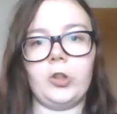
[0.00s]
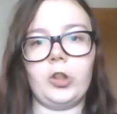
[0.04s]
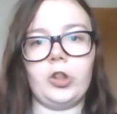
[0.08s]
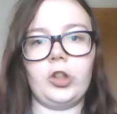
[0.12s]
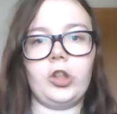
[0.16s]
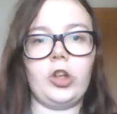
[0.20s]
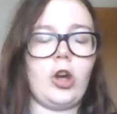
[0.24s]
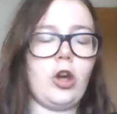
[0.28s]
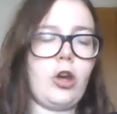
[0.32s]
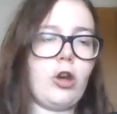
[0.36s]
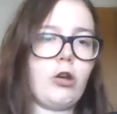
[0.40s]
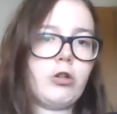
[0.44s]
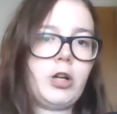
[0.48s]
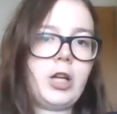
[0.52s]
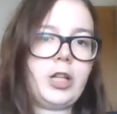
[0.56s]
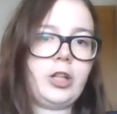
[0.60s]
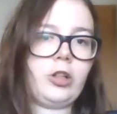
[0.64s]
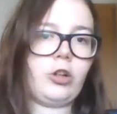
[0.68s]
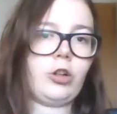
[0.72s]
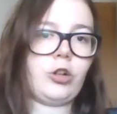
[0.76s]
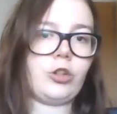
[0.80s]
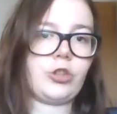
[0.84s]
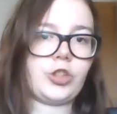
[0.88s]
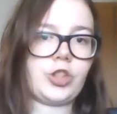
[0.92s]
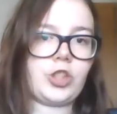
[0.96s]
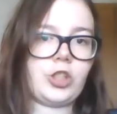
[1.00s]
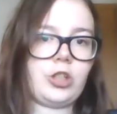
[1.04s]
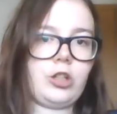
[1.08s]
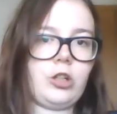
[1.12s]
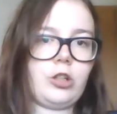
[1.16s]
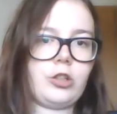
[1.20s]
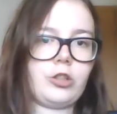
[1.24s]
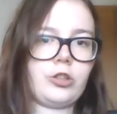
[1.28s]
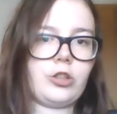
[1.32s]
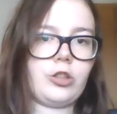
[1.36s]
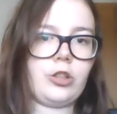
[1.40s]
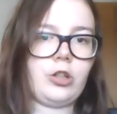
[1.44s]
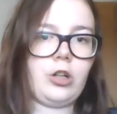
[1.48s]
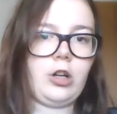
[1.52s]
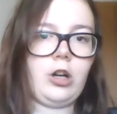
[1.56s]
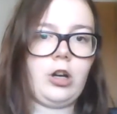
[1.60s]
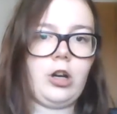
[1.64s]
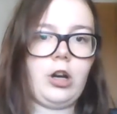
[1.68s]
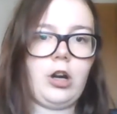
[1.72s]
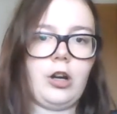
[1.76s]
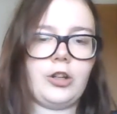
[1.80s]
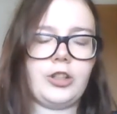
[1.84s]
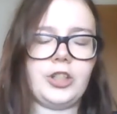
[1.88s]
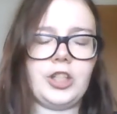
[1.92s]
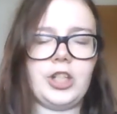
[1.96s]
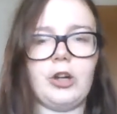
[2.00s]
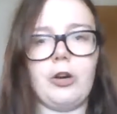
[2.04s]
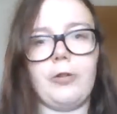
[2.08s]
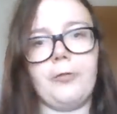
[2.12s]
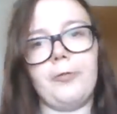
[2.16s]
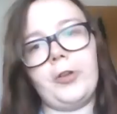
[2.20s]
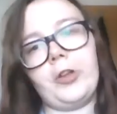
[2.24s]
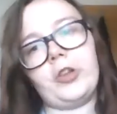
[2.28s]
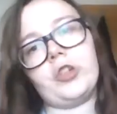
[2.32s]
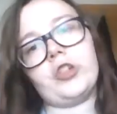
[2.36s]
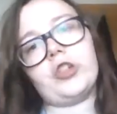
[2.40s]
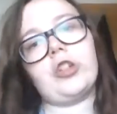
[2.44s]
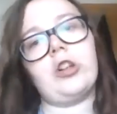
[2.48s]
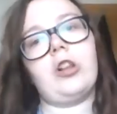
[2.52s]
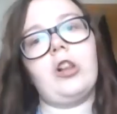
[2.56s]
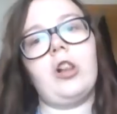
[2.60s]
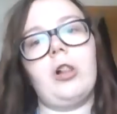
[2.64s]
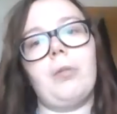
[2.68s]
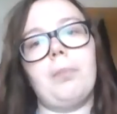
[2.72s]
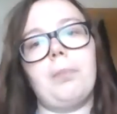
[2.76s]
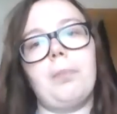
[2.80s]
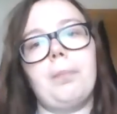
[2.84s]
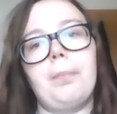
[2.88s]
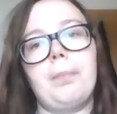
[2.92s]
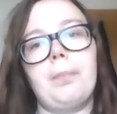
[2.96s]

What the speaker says: go and consult the official